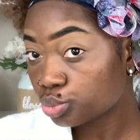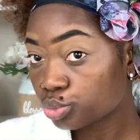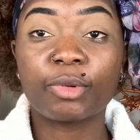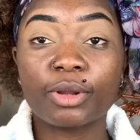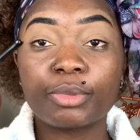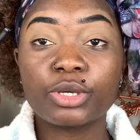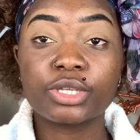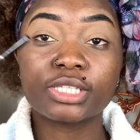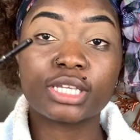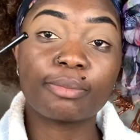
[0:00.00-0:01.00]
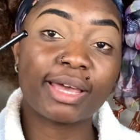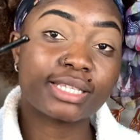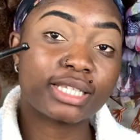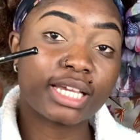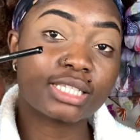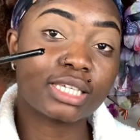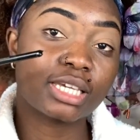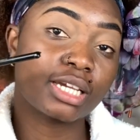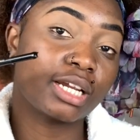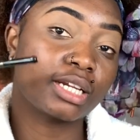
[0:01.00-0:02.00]
I'm gonna be using my Sex
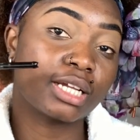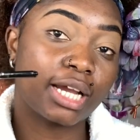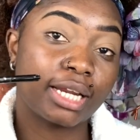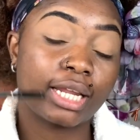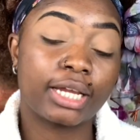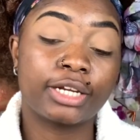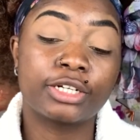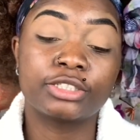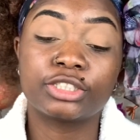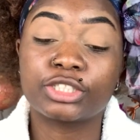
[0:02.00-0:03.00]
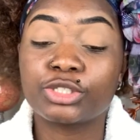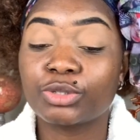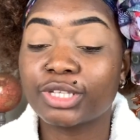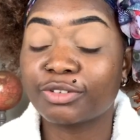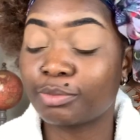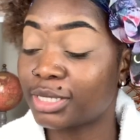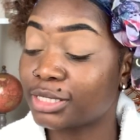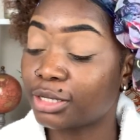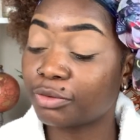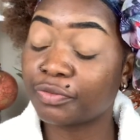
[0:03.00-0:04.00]
Kitten eyeliner just to give
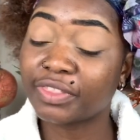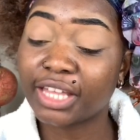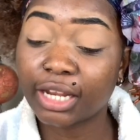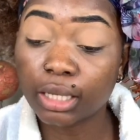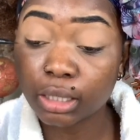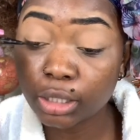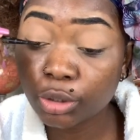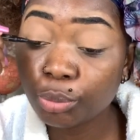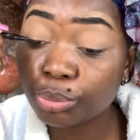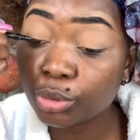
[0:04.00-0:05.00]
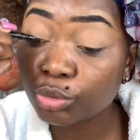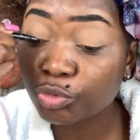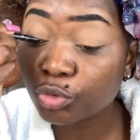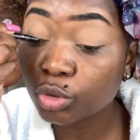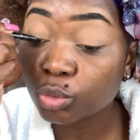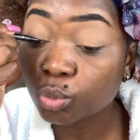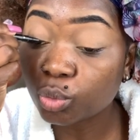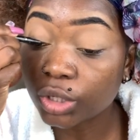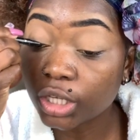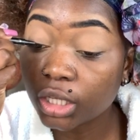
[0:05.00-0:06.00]
myself that little beautiful
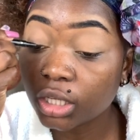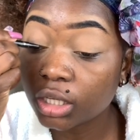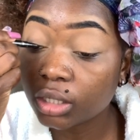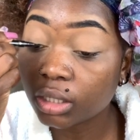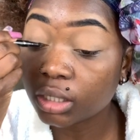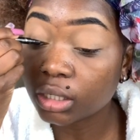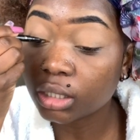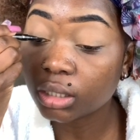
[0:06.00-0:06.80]
wing.